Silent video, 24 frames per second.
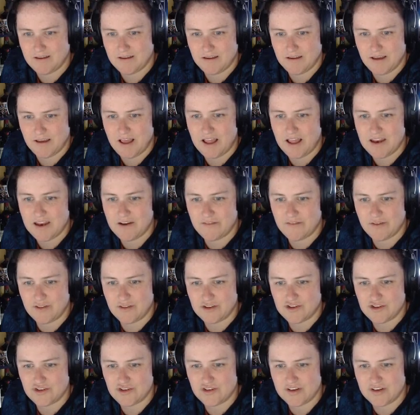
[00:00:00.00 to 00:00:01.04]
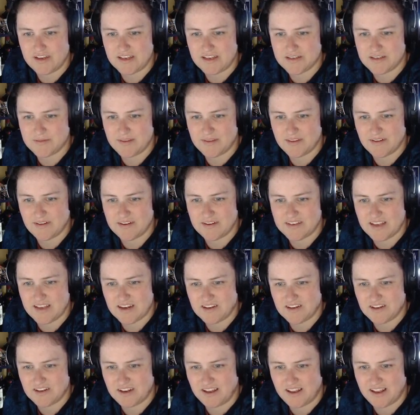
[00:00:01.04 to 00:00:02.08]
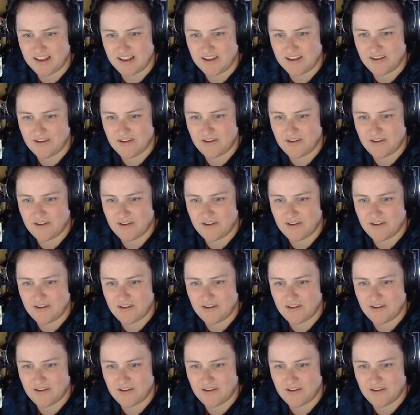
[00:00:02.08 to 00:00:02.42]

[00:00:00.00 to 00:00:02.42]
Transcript: I know I've got the trees, but there is actually like